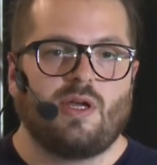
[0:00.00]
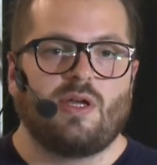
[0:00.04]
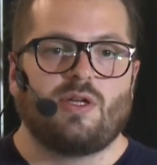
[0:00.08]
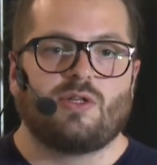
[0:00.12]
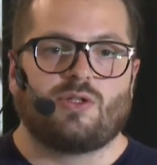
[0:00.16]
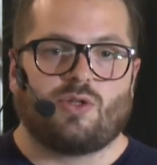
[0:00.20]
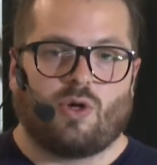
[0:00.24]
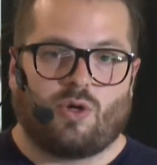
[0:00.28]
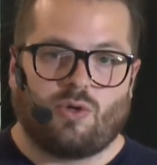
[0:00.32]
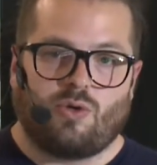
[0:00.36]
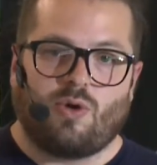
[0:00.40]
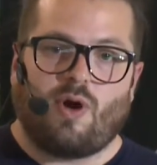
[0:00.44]

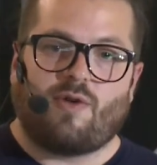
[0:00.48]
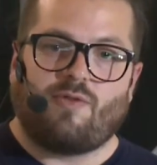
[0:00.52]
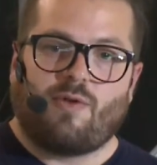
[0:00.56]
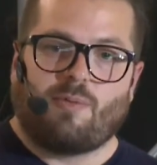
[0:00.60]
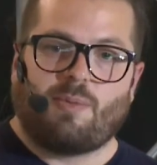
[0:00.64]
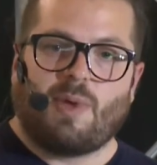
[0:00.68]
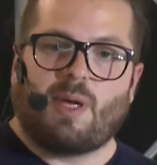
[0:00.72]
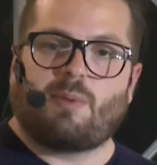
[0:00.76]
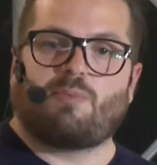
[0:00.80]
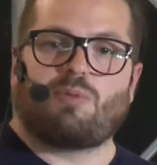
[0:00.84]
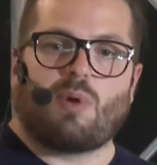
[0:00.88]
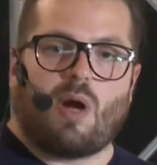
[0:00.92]
So you have a
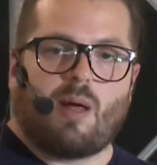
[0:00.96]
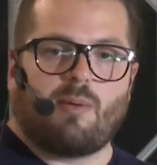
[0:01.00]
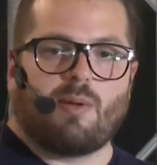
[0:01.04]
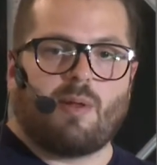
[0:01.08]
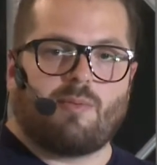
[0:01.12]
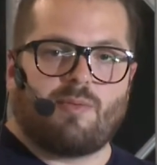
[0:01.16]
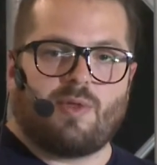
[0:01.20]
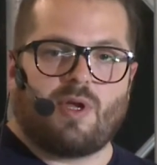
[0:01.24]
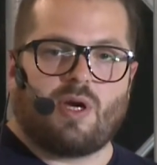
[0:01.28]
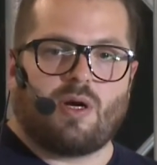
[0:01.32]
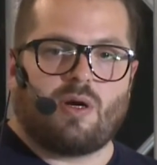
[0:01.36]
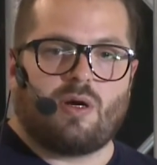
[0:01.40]
big
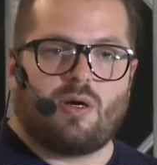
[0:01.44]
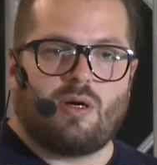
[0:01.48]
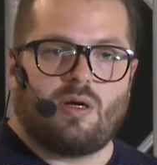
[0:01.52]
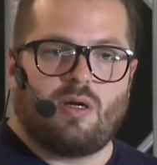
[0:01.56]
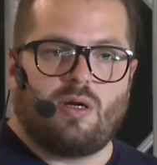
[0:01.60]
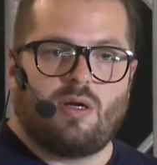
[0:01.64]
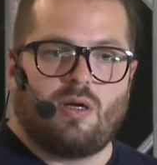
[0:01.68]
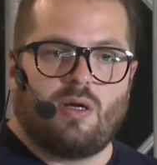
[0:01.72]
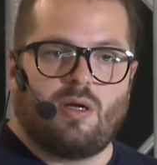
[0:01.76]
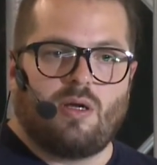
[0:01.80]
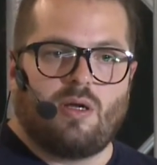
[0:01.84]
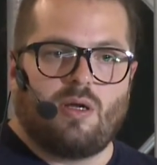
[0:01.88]
problem there
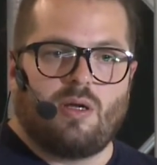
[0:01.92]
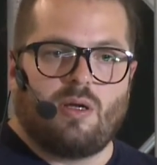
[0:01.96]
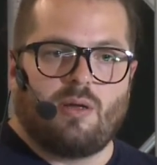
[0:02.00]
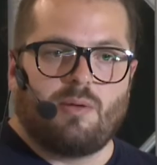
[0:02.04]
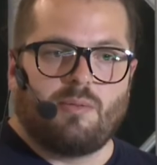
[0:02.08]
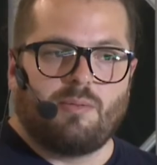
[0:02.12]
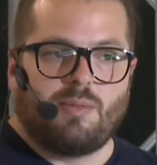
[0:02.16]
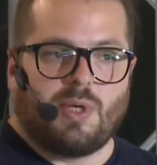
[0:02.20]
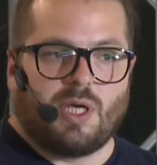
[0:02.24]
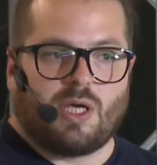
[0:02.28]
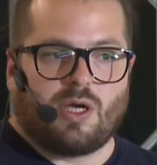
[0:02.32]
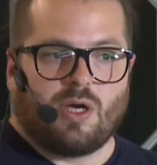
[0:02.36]

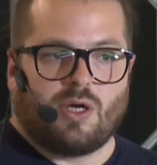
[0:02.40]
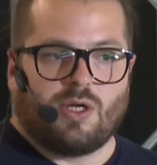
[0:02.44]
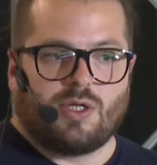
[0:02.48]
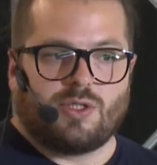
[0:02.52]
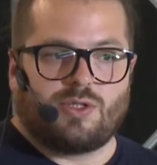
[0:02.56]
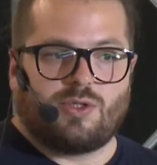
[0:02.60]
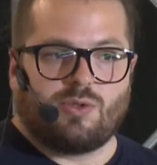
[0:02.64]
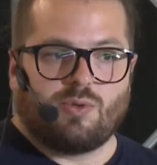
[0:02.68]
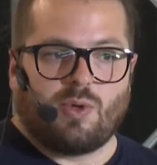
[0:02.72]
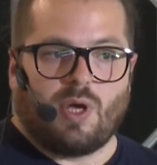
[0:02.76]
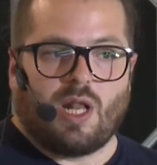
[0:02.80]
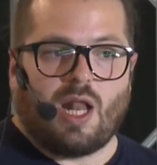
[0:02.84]

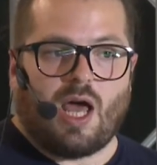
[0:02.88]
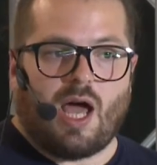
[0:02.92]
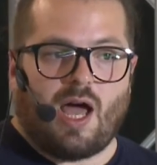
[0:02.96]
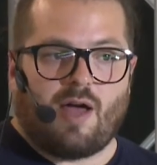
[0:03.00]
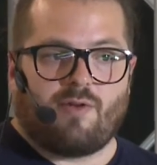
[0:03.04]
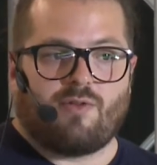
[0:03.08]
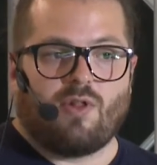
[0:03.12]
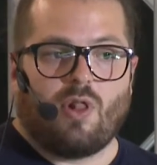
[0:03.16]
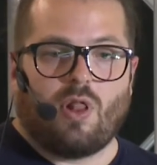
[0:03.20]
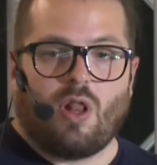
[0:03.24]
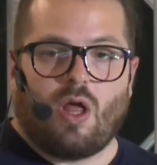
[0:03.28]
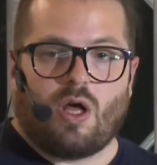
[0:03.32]
because you will
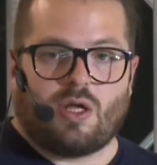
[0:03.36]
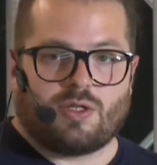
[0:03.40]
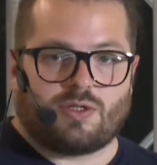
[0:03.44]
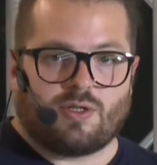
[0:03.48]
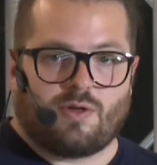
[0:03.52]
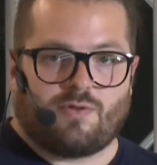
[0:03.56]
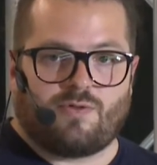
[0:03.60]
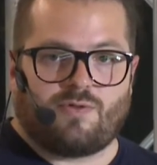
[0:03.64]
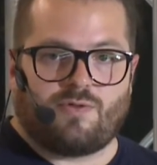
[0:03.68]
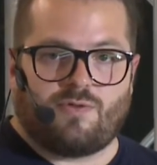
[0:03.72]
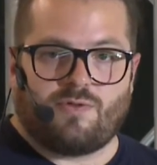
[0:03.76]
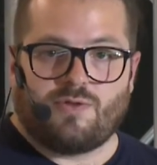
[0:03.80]
have a lot
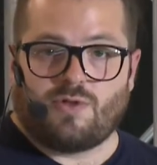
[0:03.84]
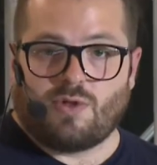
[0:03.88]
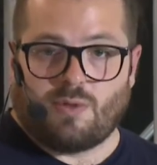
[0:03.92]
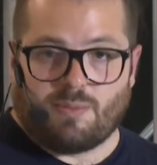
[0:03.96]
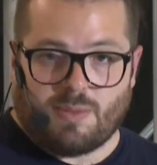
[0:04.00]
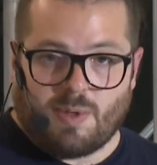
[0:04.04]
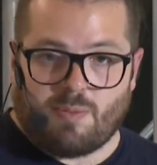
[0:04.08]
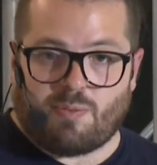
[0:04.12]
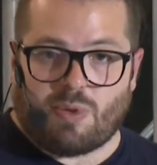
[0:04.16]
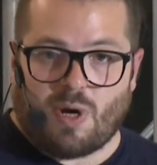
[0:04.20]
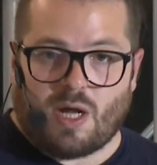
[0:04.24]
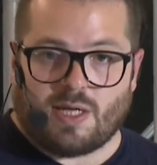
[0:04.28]
of
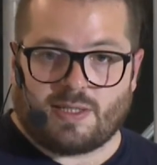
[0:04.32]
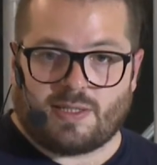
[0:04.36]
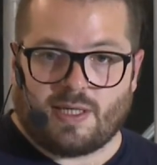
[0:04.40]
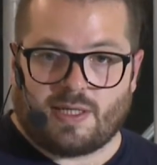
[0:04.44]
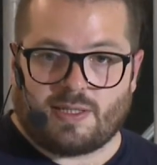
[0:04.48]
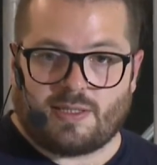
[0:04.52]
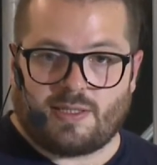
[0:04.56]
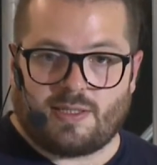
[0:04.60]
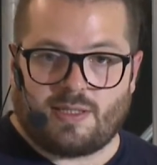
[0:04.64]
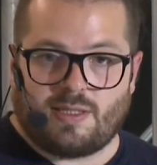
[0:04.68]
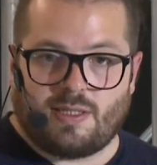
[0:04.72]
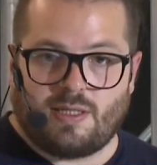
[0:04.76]
zombie
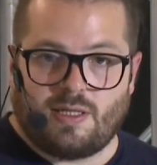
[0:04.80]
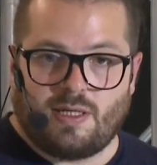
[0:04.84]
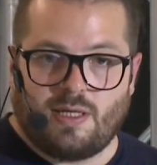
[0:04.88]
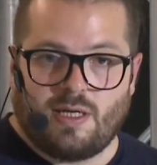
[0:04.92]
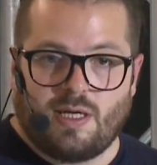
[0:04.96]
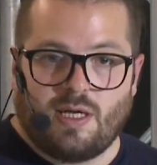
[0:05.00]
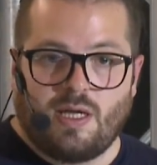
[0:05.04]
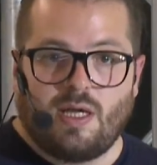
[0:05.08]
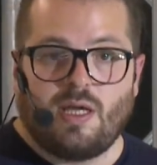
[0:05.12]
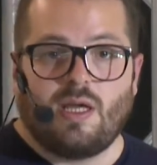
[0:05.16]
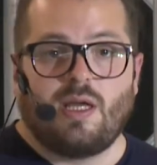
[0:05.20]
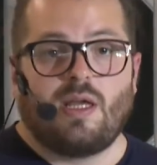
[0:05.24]
process.
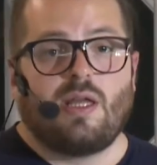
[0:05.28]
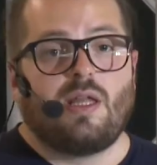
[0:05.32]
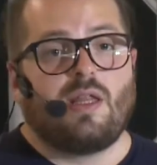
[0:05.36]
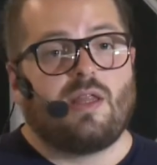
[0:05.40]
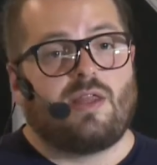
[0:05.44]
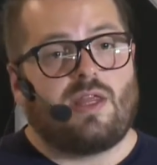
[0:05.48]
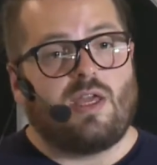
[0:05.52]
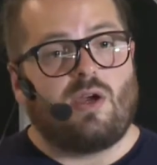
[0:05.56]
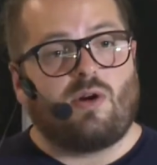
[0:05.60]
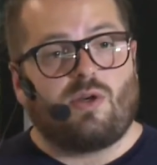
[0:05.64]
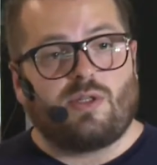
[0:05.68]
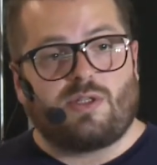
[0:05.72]

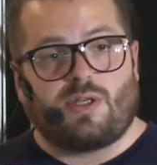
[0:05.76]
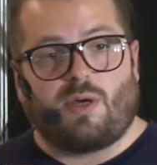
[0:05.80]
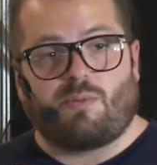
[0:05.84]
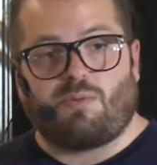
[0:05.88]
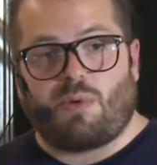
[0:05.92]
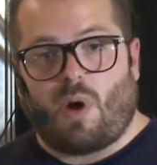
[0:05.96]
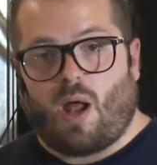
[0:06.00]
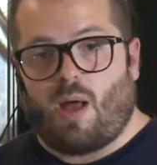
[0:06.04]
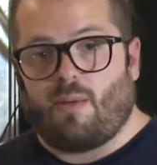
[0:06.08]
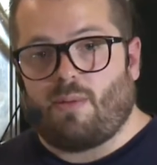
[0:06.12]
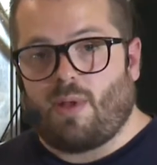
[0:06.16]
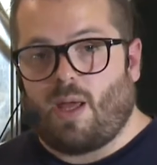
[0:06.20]
The other
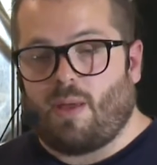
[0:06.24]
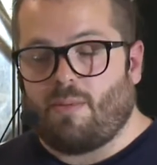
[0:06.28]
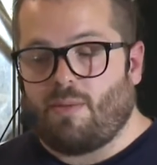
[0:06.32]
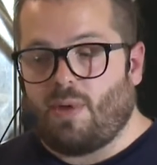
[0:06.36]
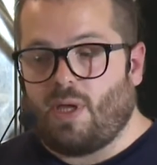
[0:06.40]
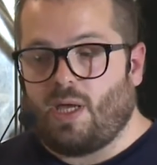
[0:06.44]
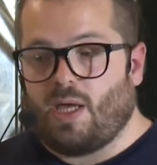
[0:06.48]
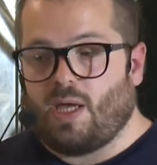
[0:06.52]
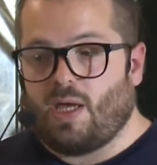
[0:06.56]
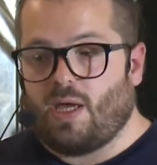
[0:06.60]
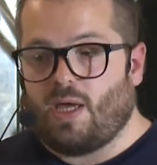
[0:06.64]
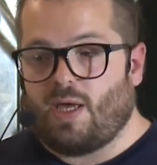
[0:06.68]
problem
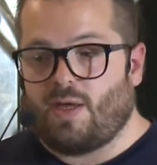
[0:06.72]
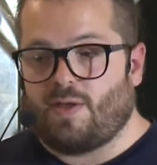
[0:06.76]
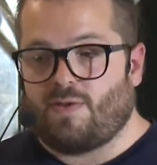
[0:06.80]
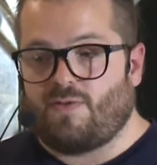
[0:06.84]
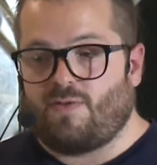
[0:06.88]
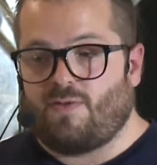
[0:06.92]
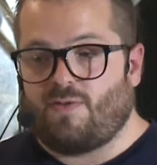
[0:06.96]
is